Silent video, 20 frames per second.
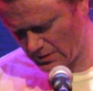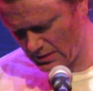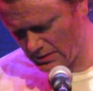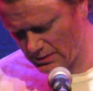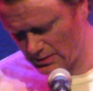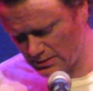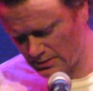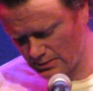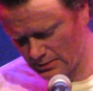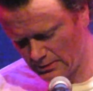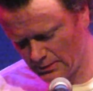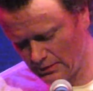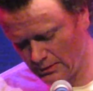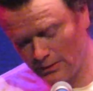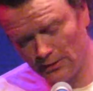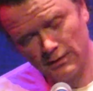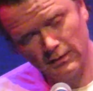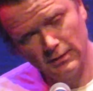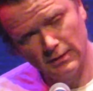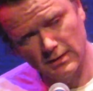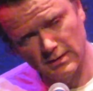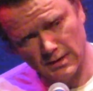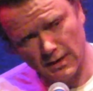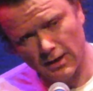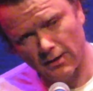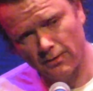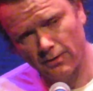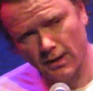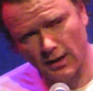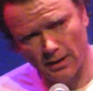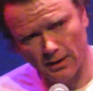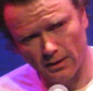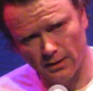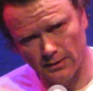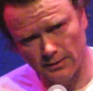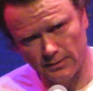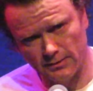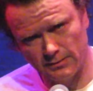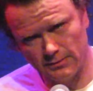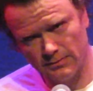This is our
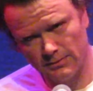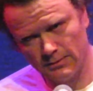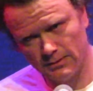Ireland,